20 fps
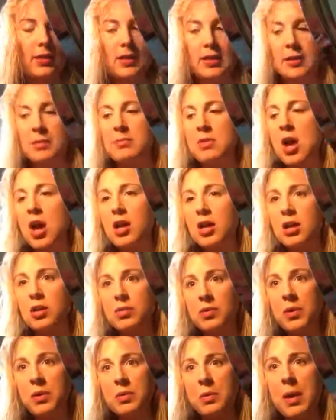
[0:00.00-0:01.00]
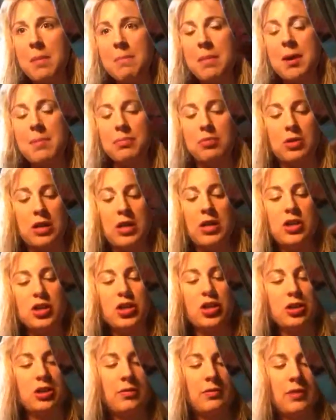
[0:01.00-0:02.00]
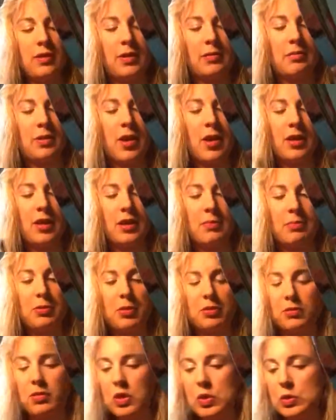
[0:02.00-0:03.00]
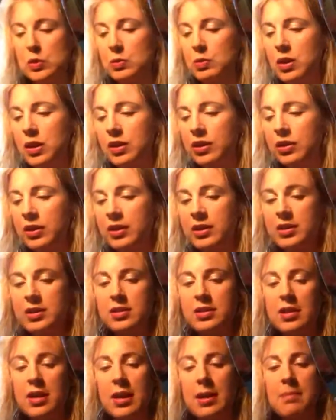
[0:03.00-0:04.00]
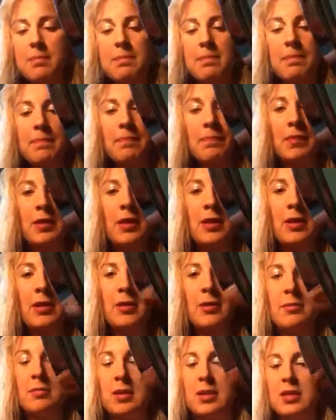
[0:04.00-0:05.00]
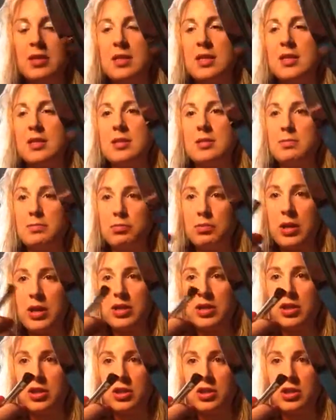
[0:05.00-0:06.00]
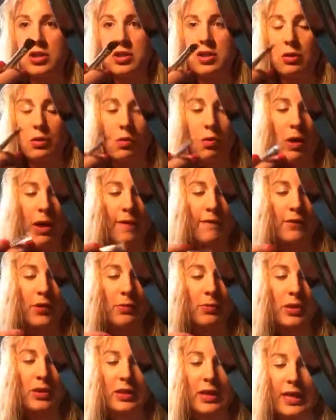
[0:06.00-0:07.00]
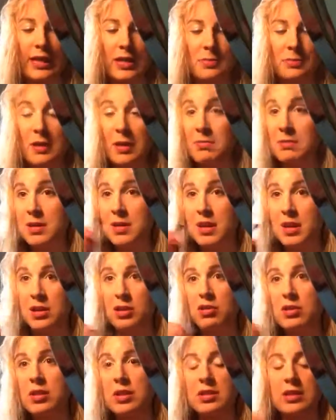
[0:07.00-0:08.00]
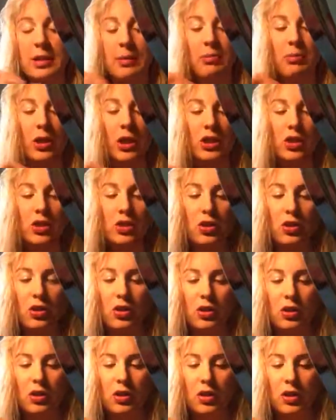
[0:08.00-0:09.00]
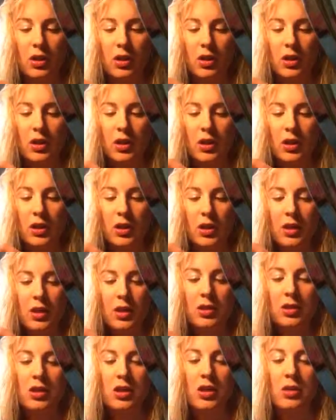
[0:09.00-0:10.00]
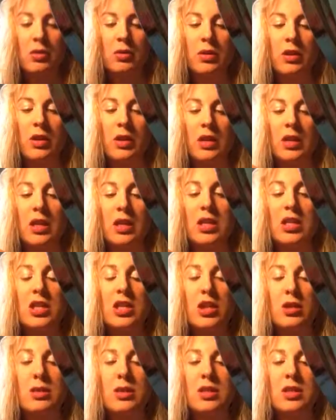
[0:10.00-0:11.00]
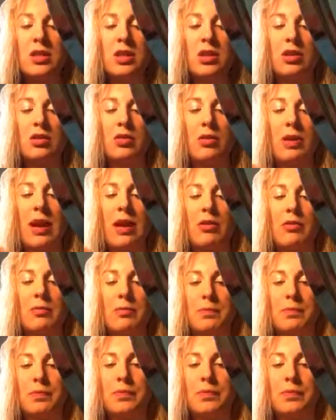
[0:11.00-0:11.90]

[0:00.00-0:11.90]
And I'm not going to re-wet my brush. I'm not going to put rose water in this time because this brush is still wet from the last pigment. I use the same brush continuously throughout.